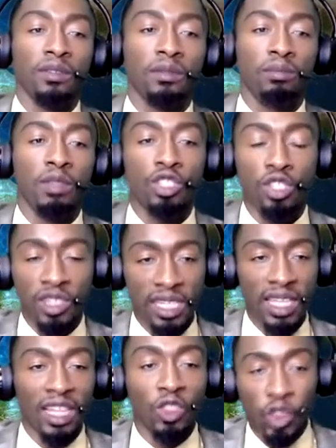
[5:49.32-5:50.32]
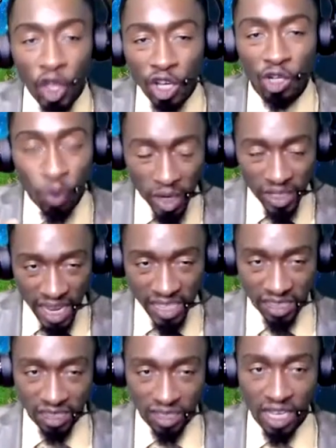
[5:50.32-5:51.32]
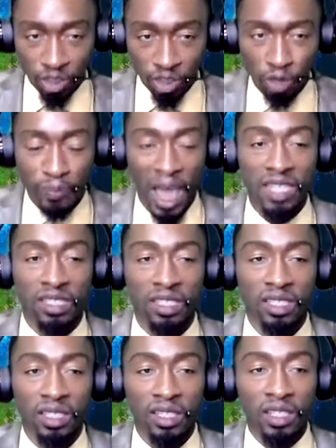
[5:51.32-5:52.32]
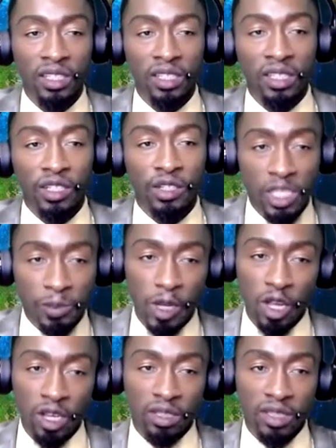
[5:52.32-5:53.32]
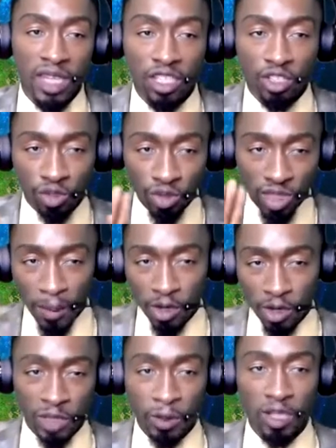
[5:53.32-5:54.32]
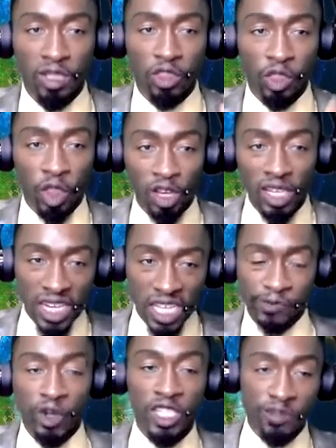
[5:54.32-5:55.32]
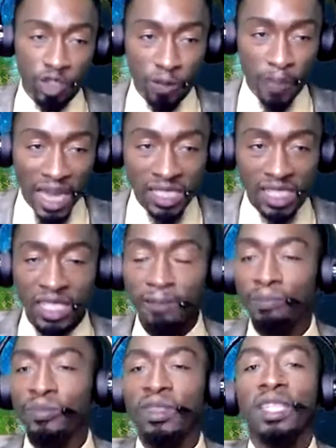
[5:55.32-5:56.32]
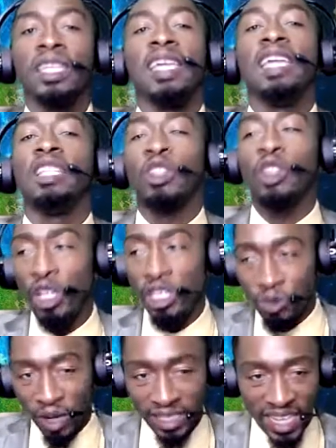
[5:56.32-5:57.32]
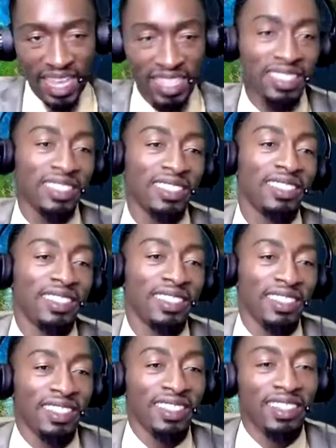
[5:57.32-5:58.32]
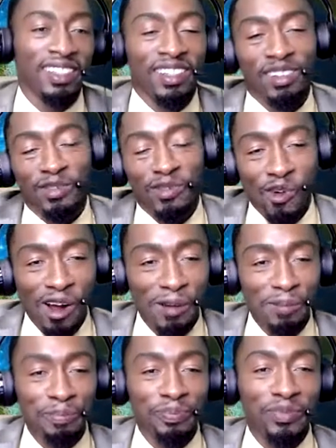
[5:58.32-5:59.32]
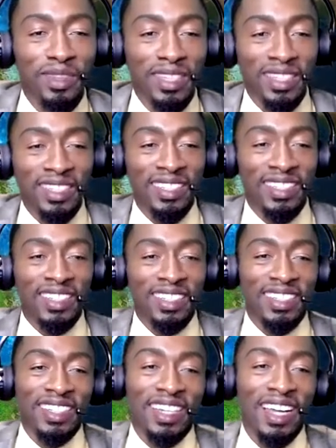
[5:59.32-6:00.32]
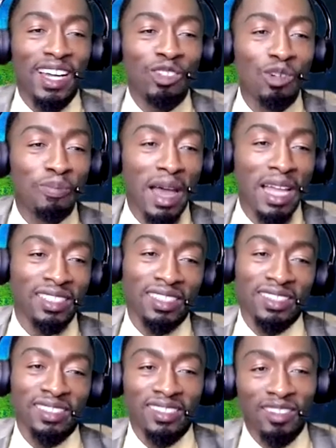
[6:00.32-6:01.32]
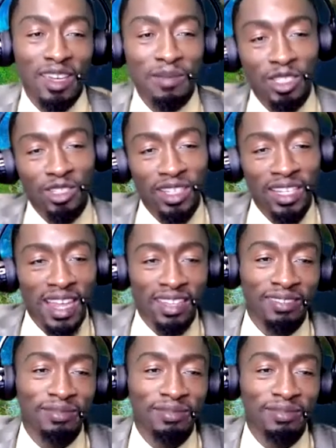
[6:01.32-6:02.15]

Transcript: Make sure you get that. 31 days on group policy. Grace period, there's two types of grace period. 30 days for individual policy and 31 days for group policy. Okay, make sure you get that.